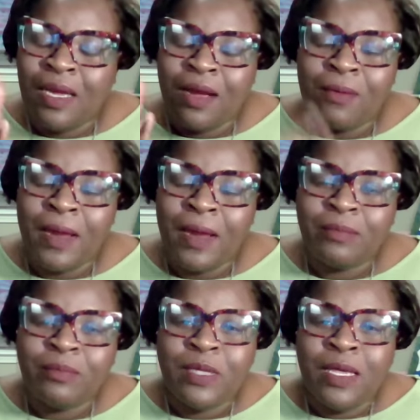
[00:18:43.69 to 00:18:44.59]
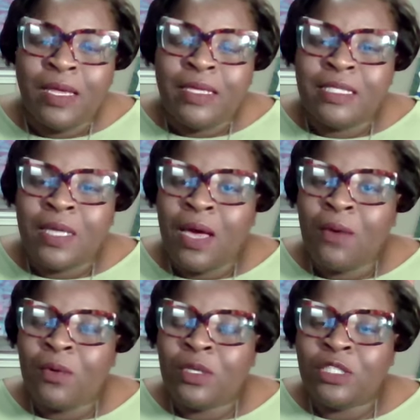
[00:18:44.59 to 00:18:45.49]
All right. So
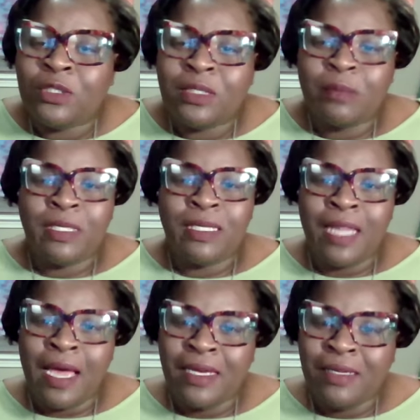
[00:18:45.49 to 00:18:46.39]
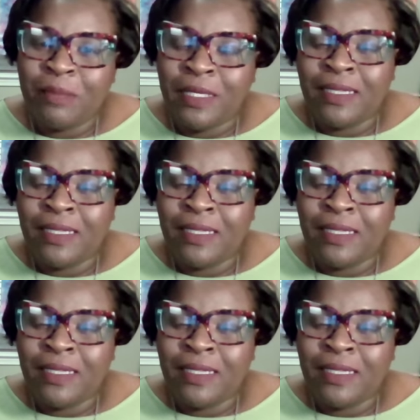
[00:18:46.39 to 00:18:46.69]
I want you to be light,